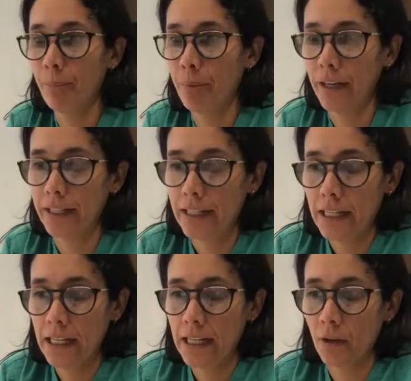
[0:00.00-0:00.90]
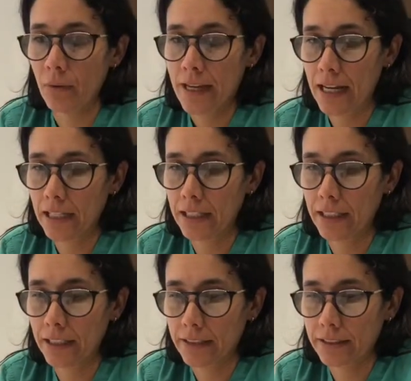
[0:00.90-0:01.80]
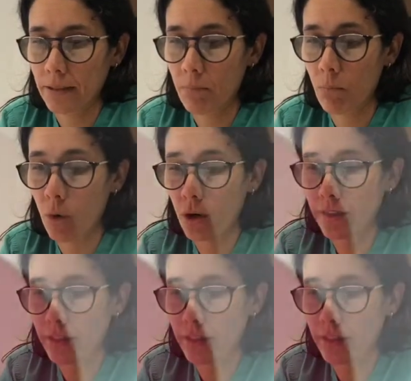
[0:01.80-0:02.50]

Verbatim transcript: But reality is more